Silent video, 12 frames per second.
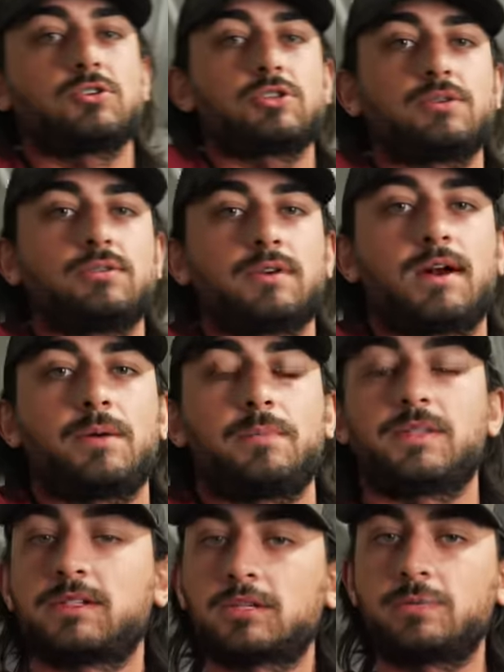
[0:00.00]
shoulder up,
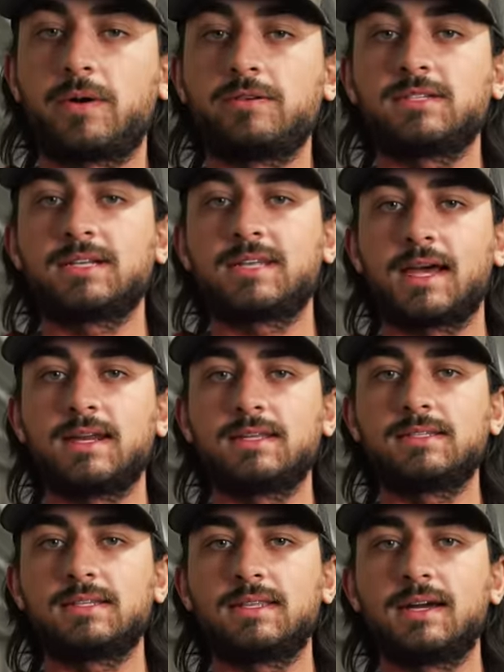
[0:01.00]
it's exposing
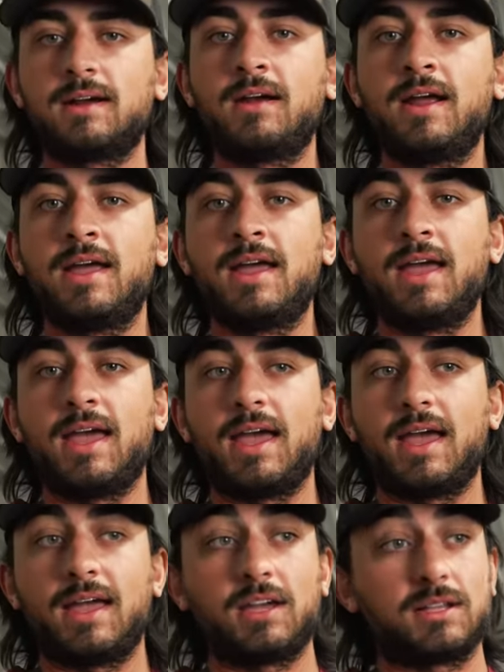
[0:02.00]
tendons in there.
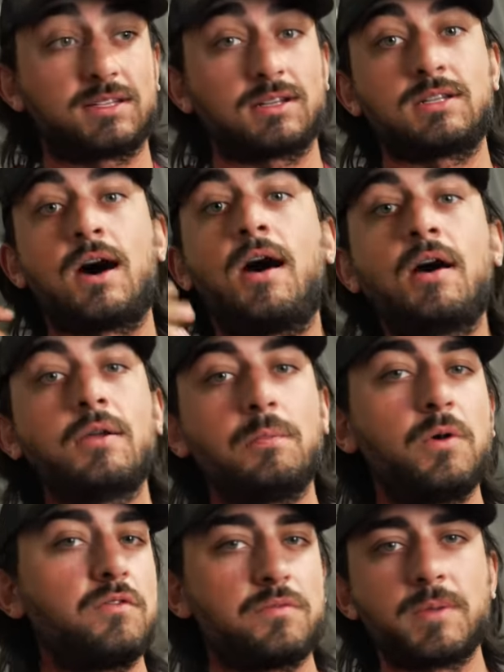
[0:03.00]
It's a ton of
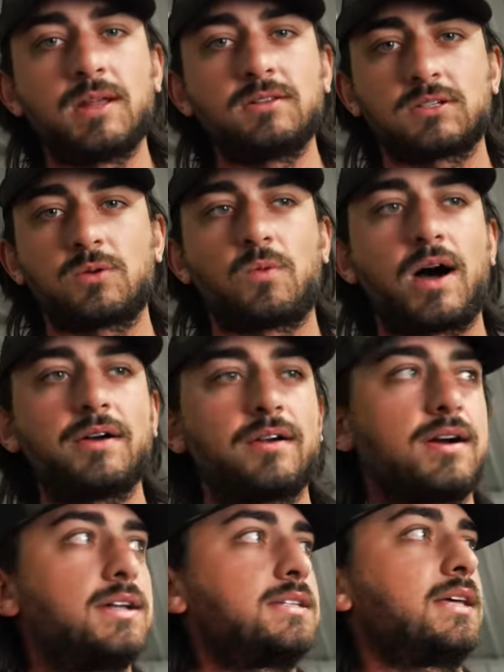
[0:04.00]
movement. So while you're
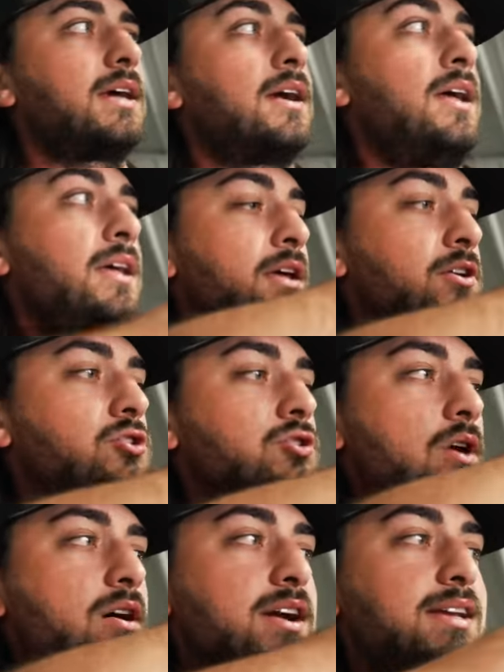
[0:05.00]
hunting,
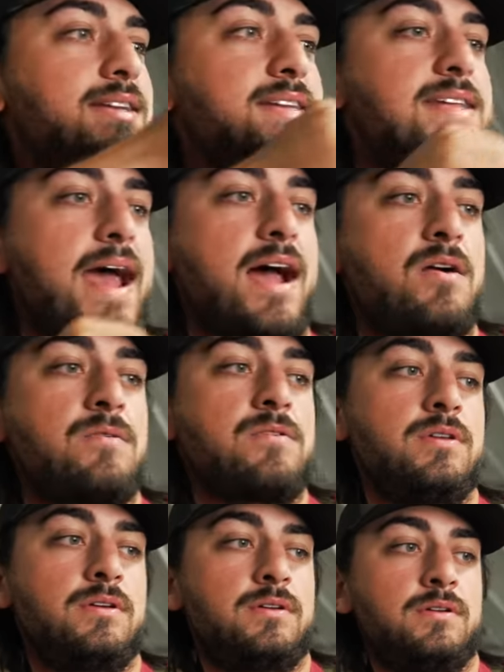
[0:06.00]
drawing
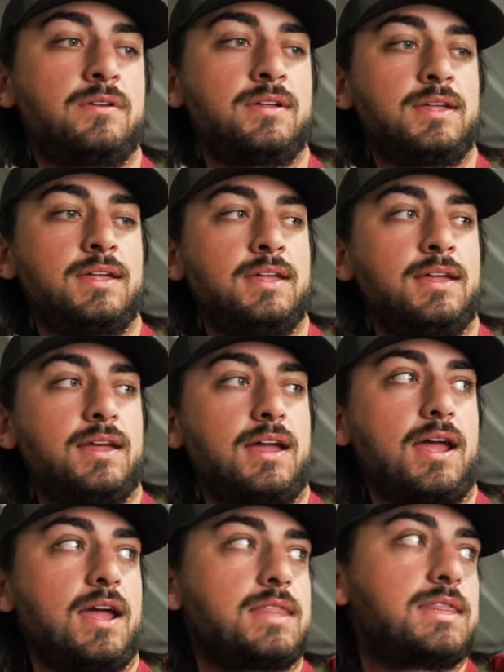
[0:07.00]
down
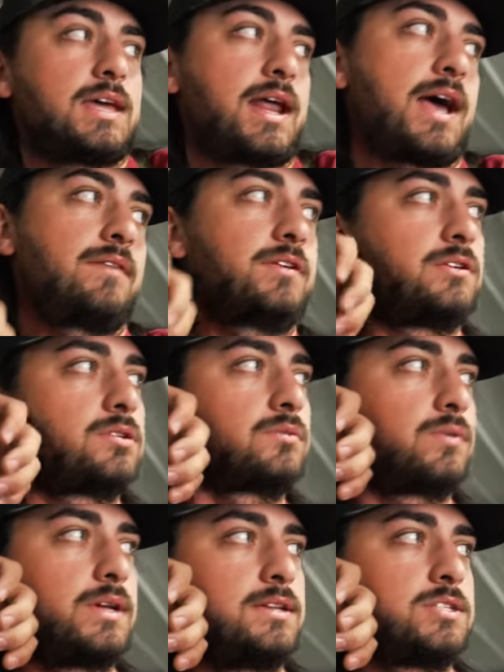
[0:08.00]
and then having to
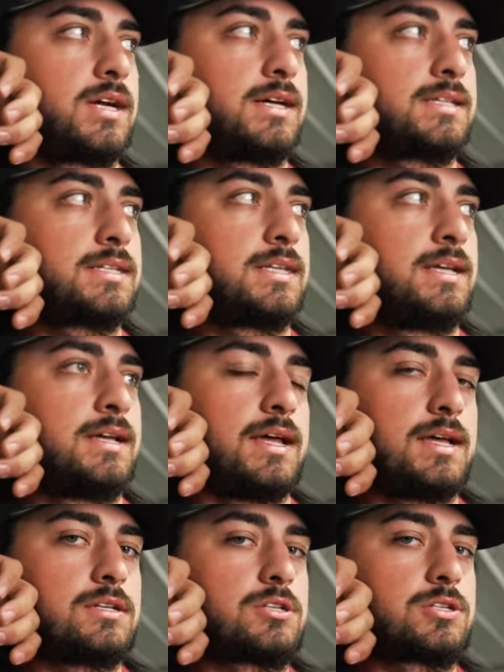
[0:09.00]
readjust
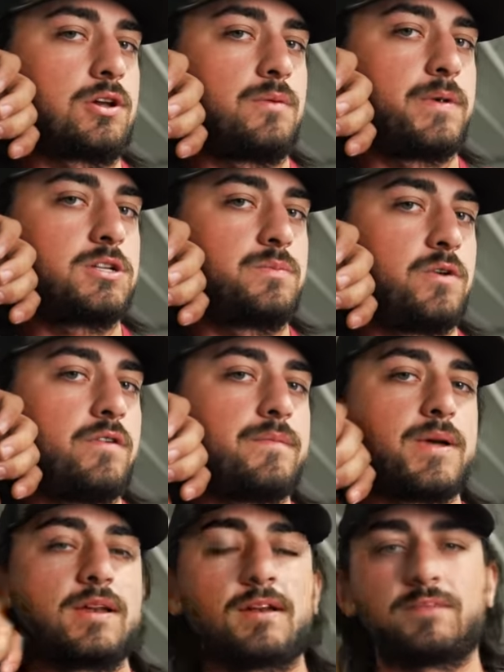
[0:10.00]
is so much
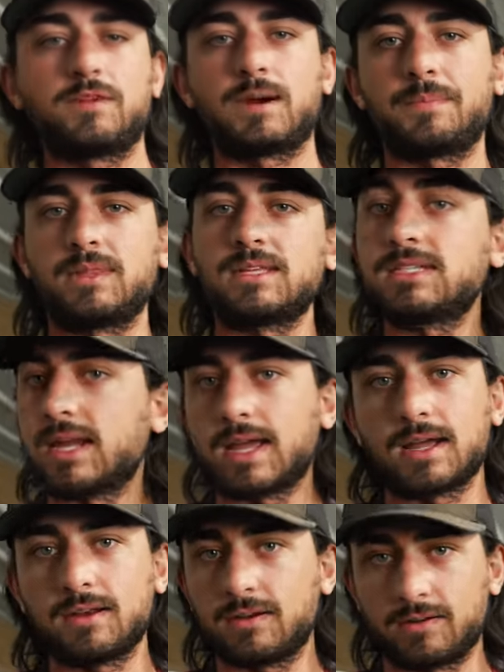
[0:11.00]
movement if you're up in the
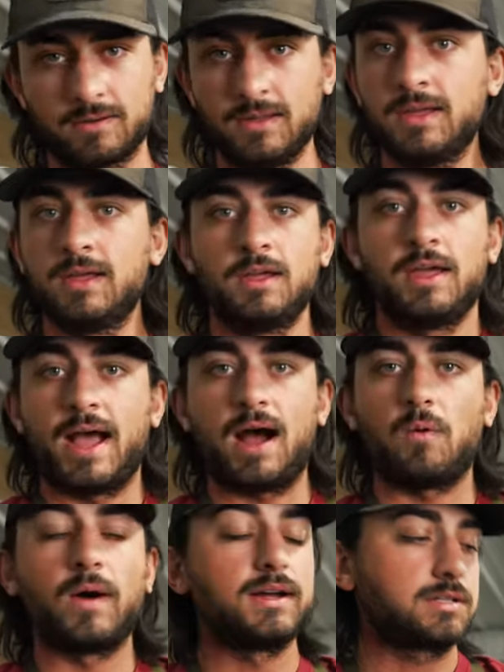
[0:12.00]
stand or
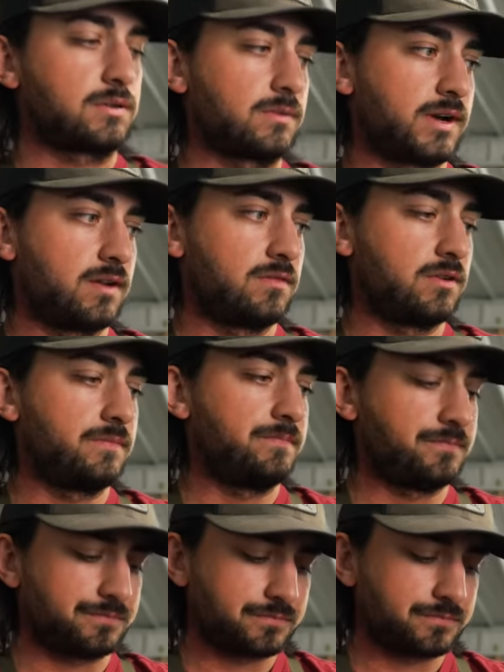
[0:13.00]
out west or whatever.